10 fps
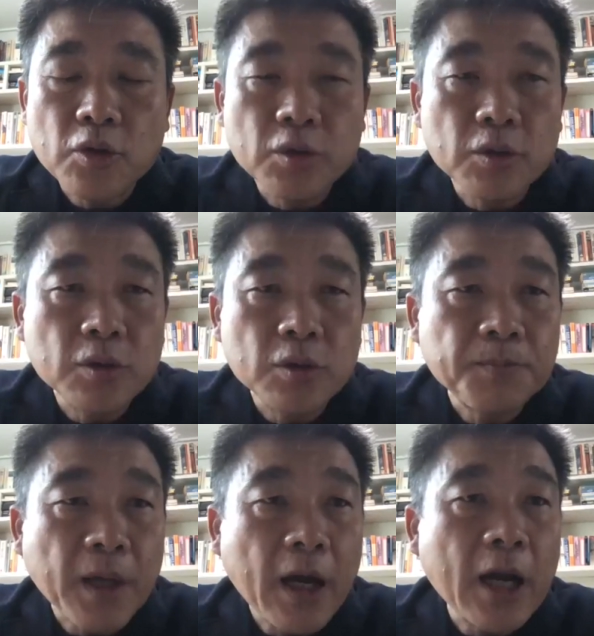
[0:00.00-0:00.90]
to
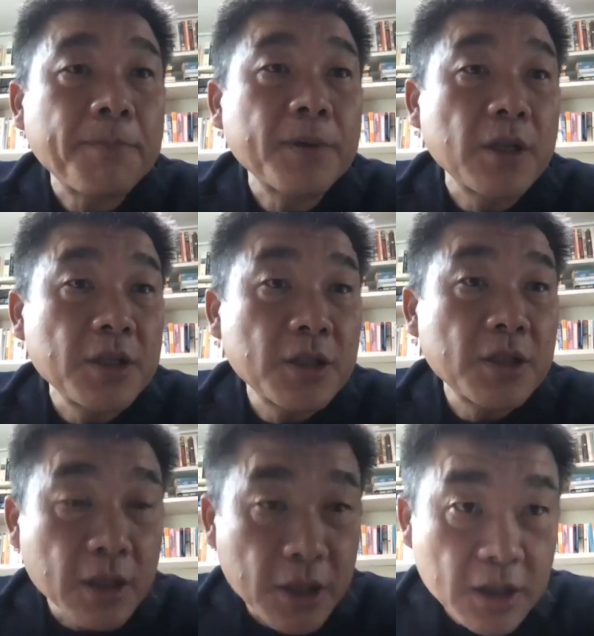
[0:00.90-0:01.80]
help
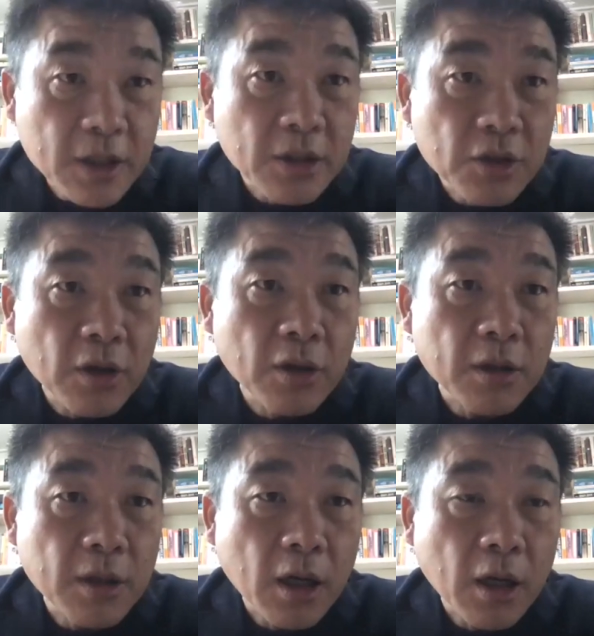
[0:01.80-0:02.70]
these disease
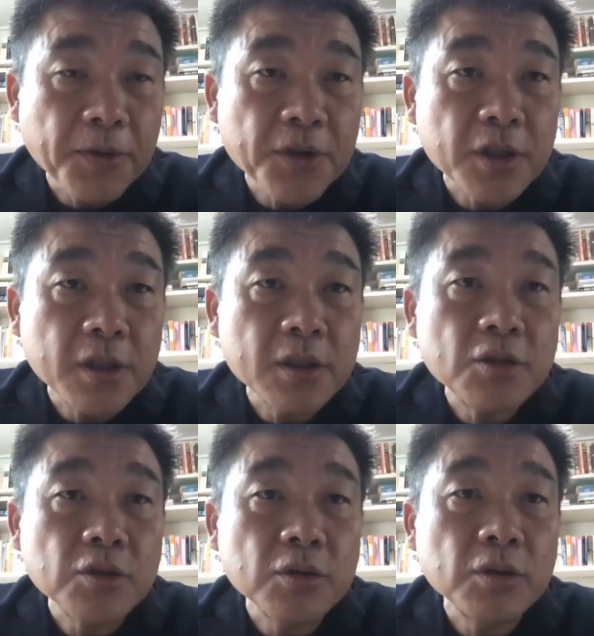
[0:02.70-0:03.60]
control officials
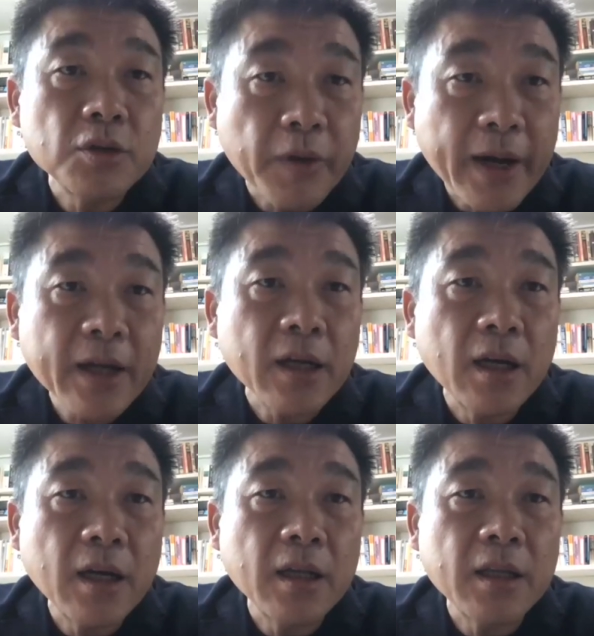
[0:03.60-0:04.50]
to track
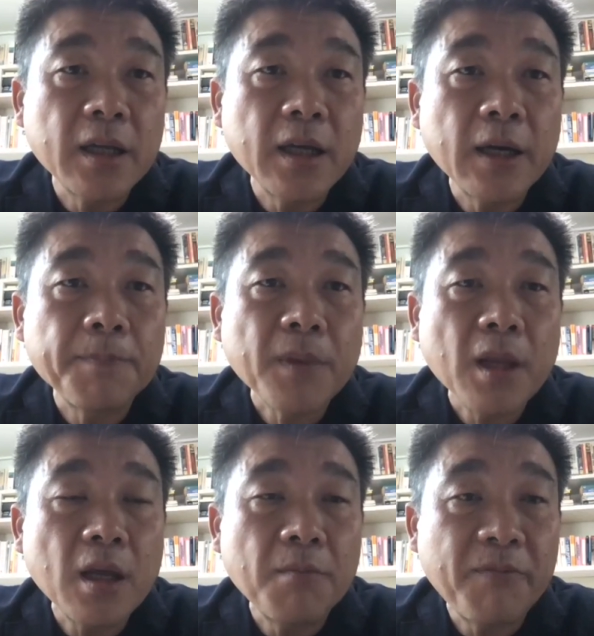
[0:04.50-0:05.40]
the
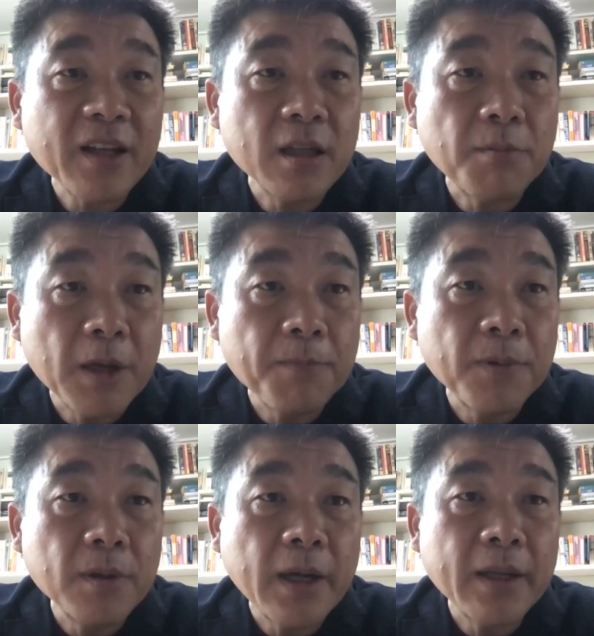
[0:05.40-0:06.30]
infected
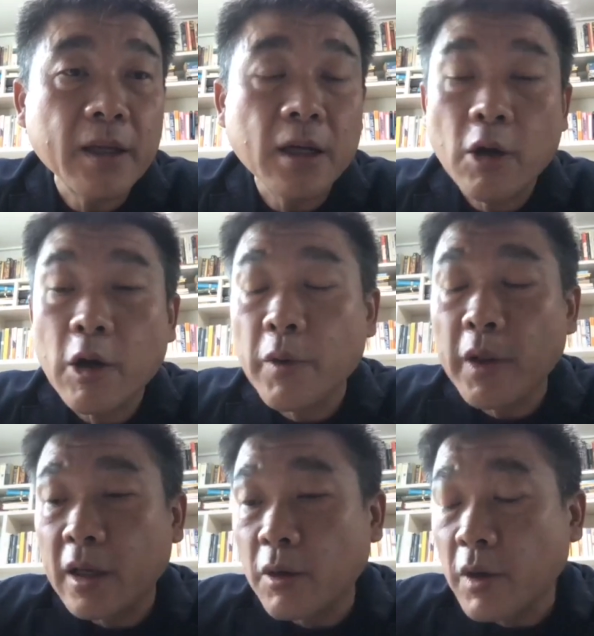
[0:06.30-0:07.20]
people and
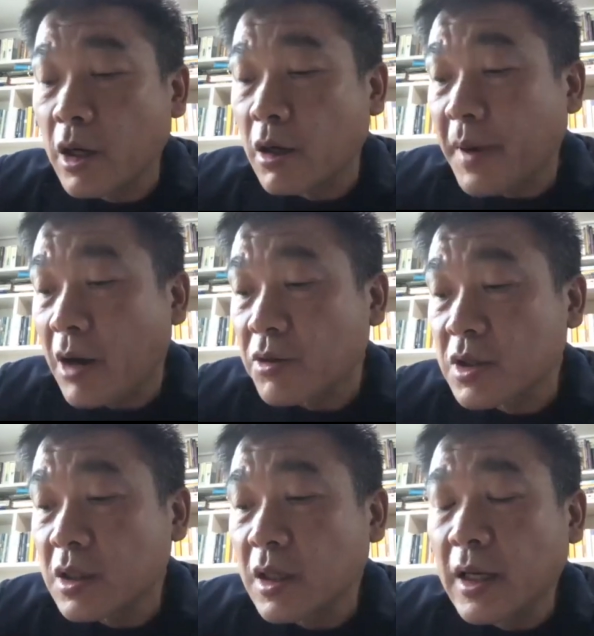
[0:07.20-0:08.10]
their
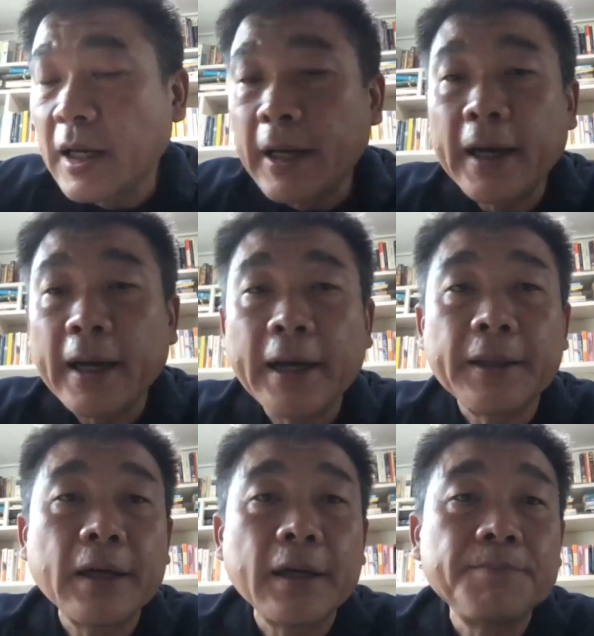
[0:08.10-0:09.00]
whereabouts.
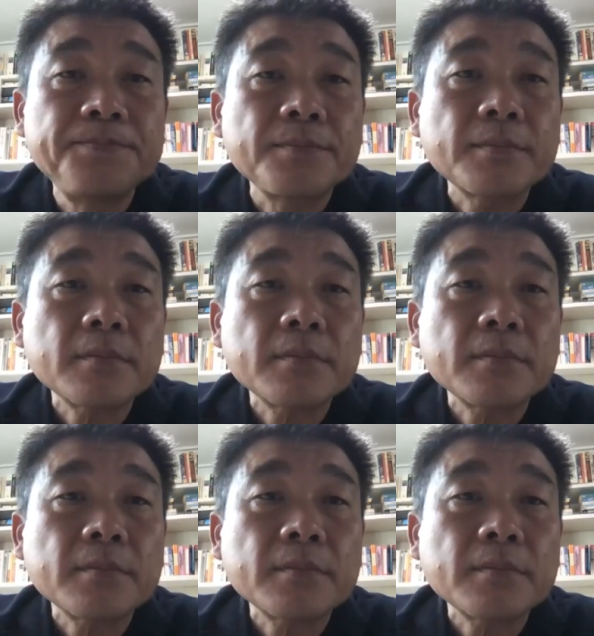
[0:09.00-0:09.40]
And